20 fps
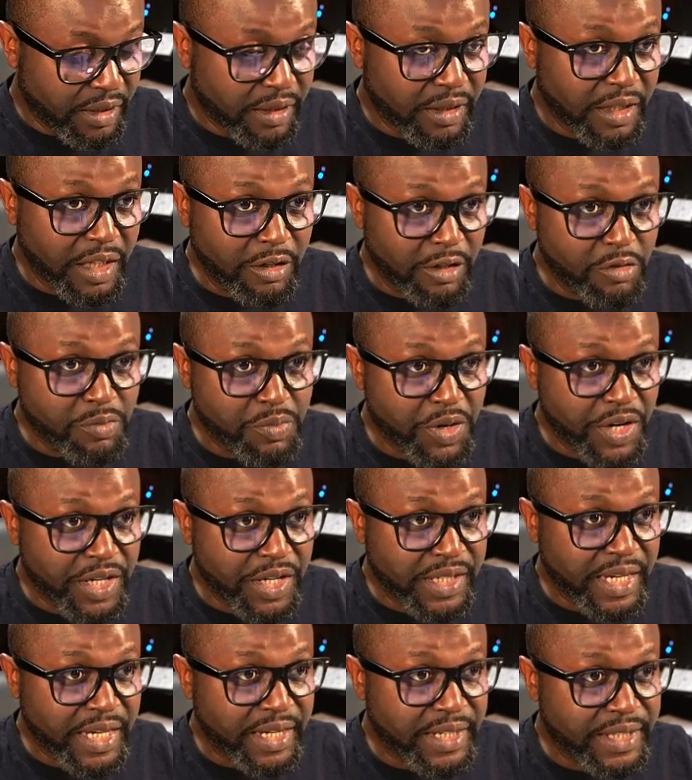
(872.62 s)
Then you
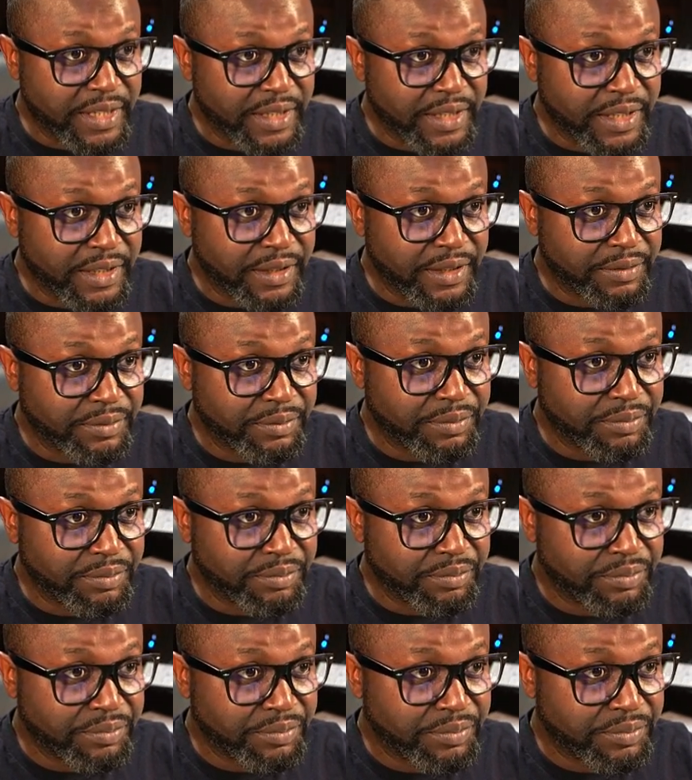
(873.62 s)
press enter.
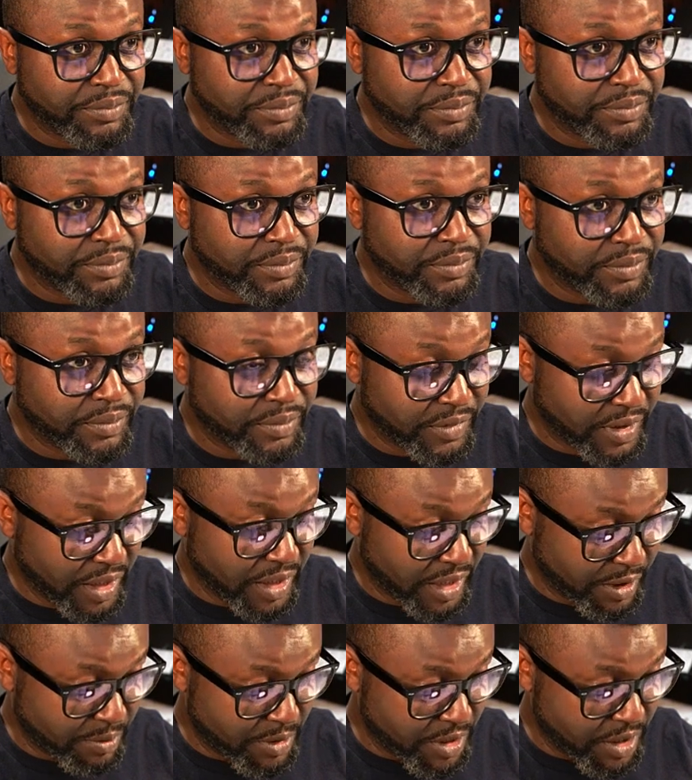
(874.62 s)

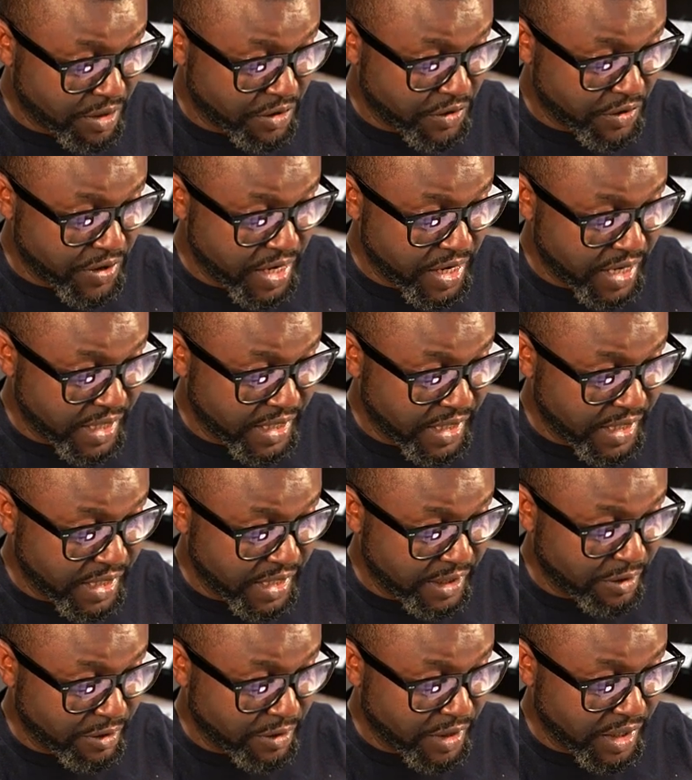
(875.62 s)
That's been created,
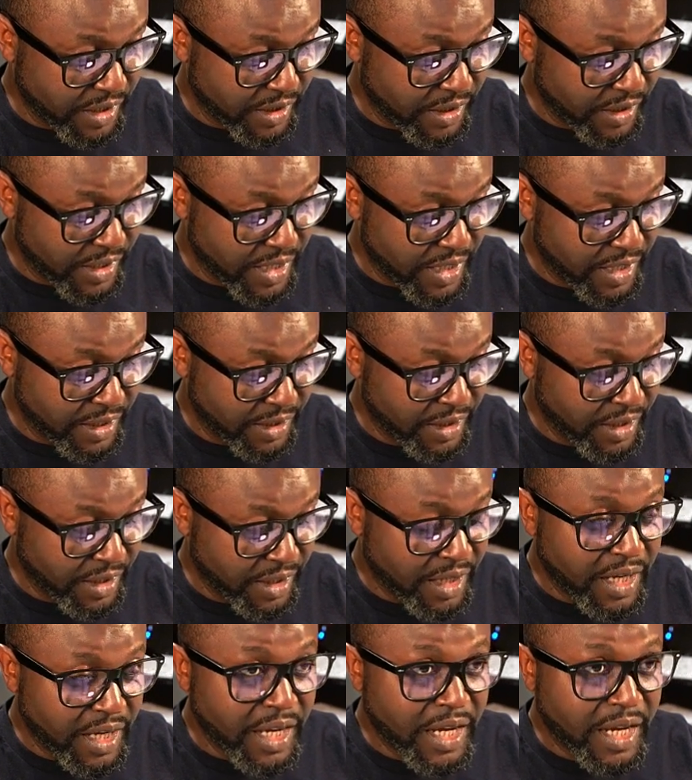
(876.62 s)
as you can see.
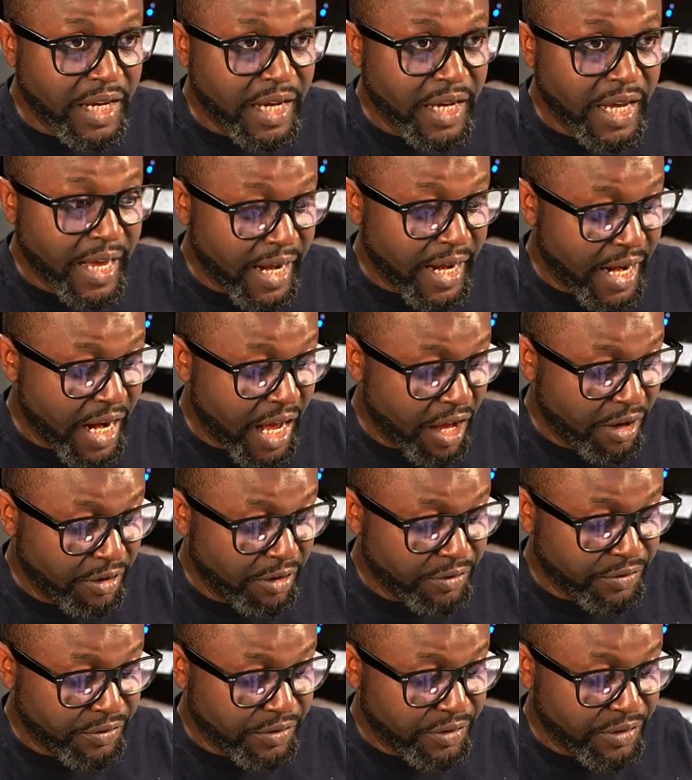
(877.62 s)
And
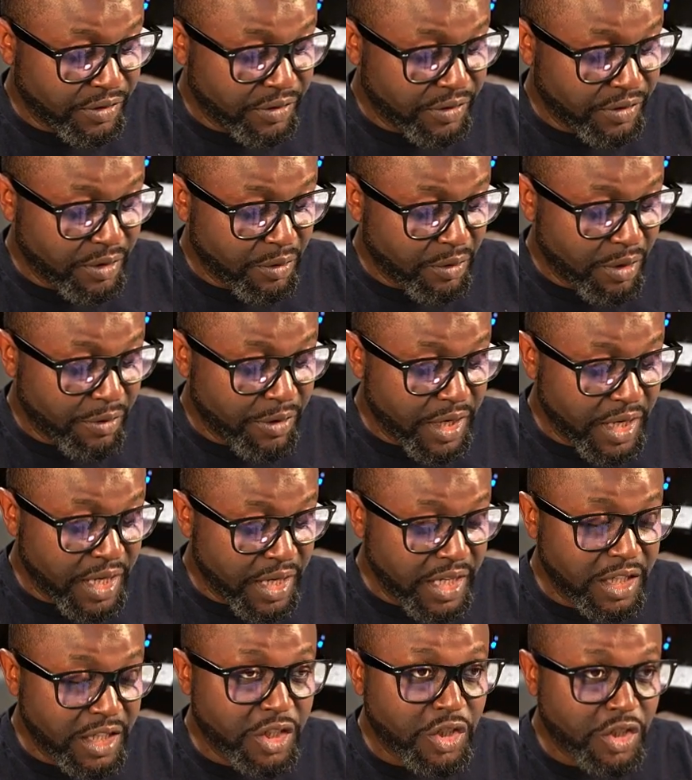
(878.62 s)
now what we
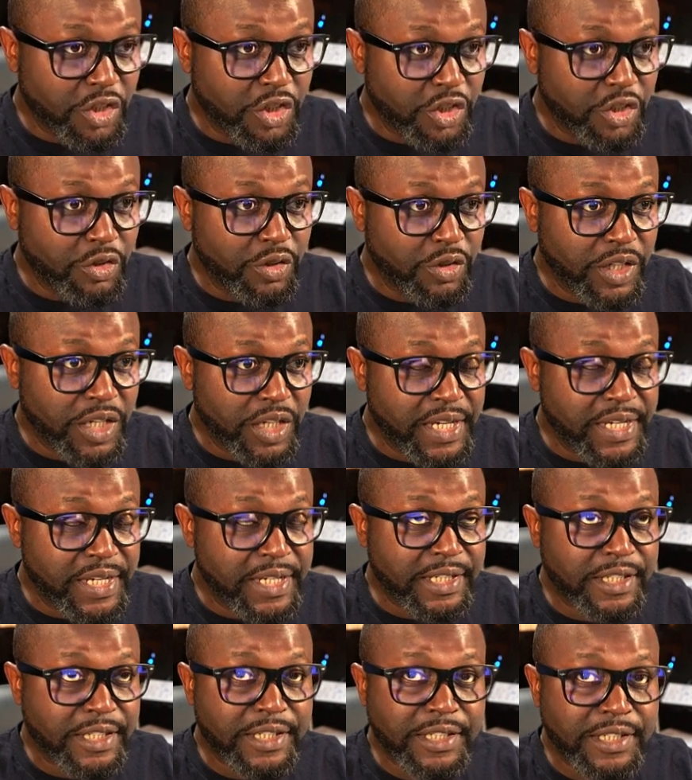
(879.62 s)
need to do
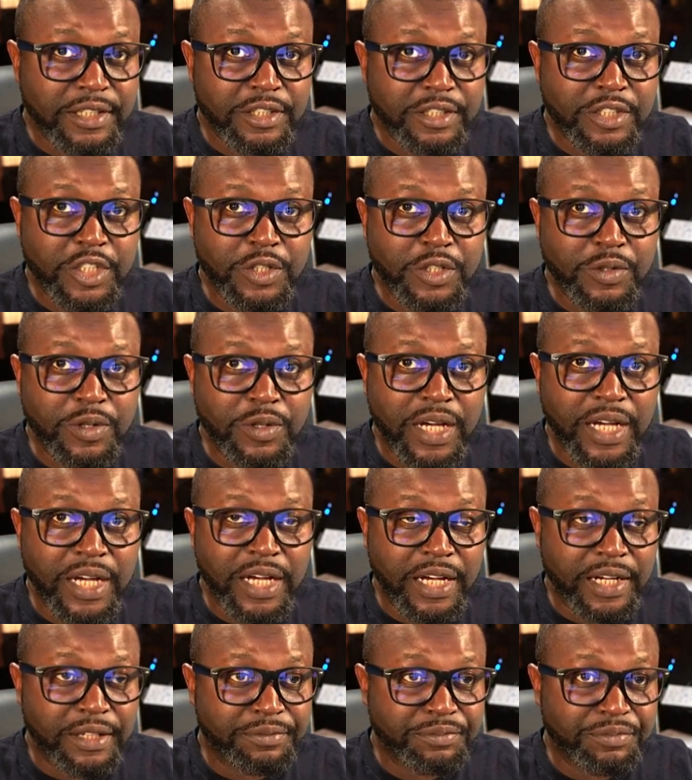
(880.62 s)
is
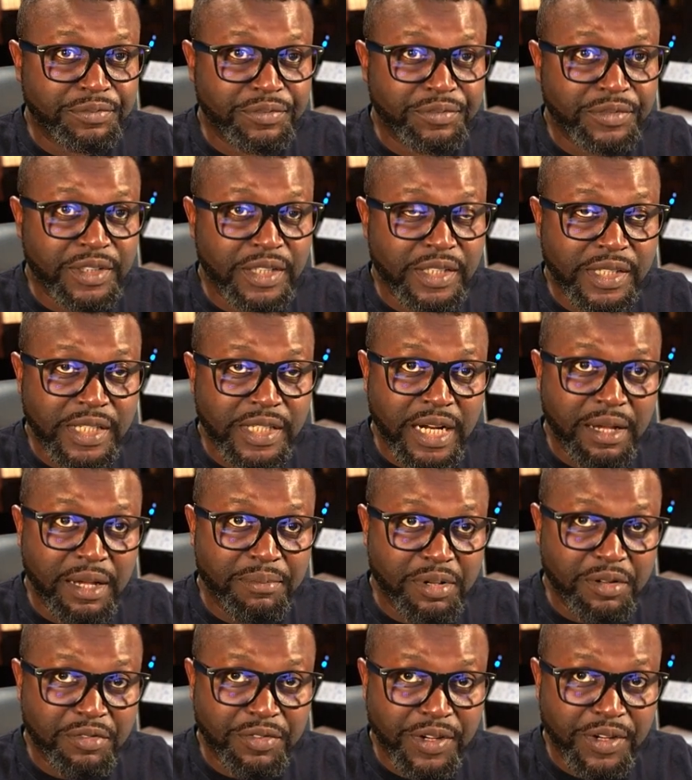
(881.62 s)
to set
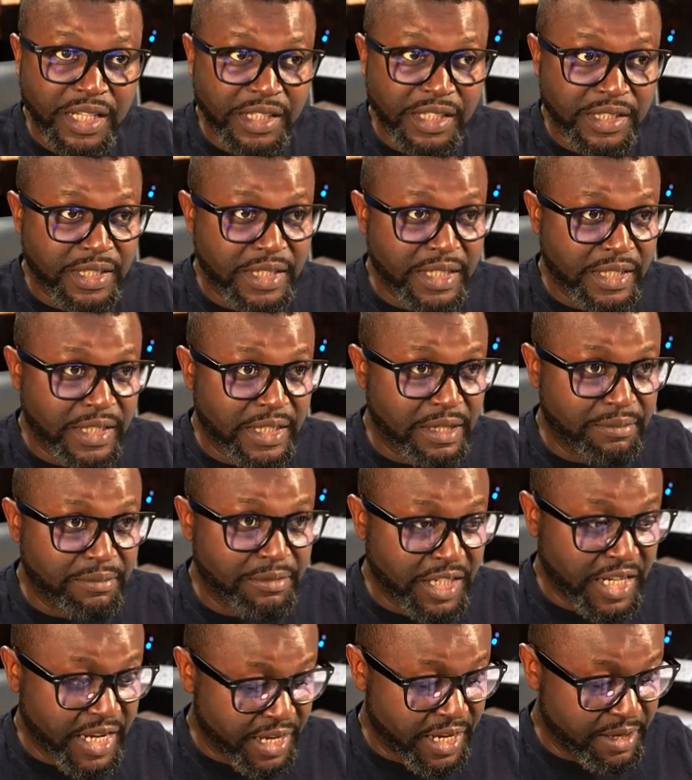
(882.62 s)
up a file system
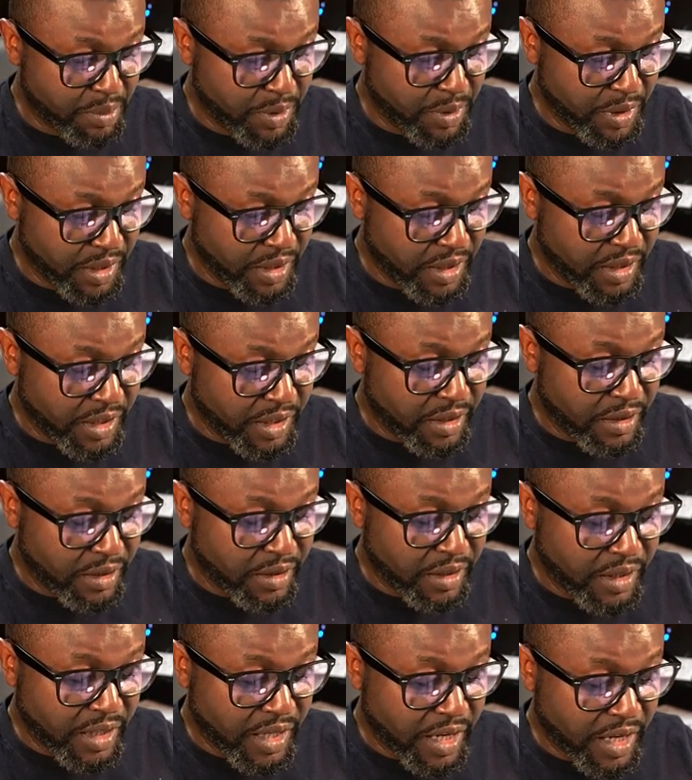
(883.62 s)
type.
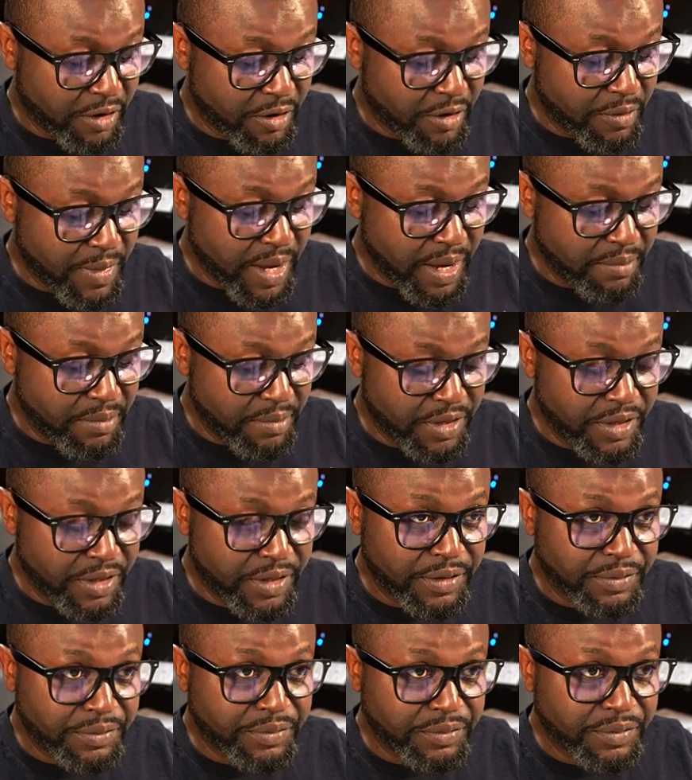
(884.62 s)
And
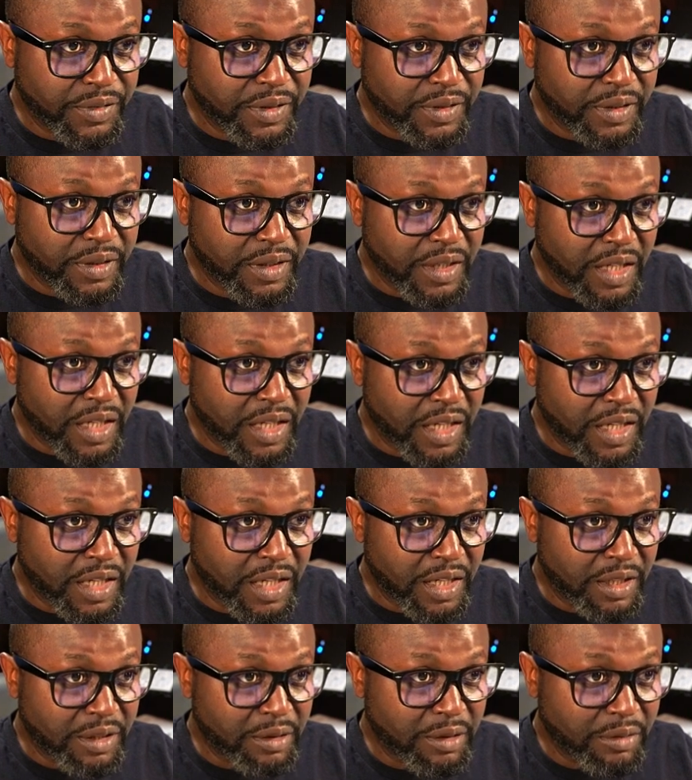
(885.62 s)
remember,
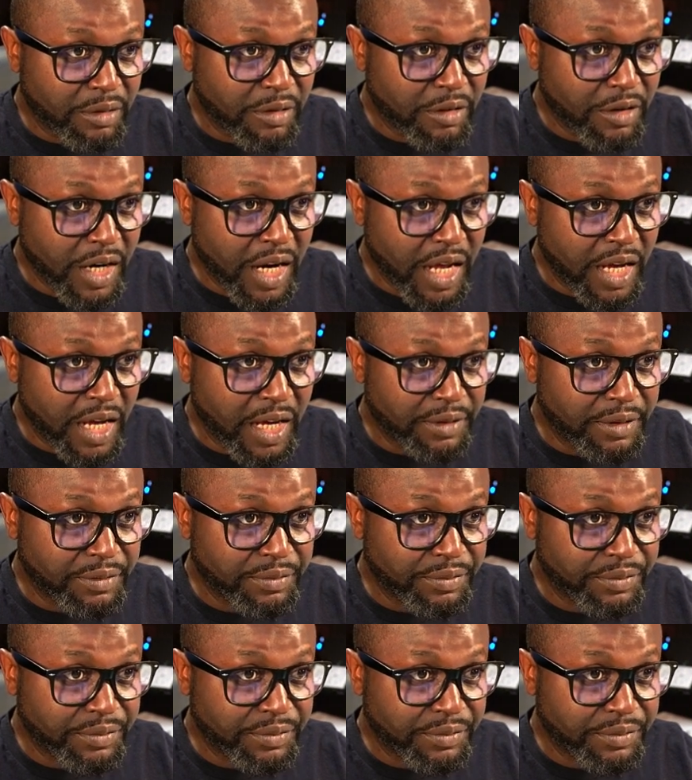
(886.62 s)
we're gonna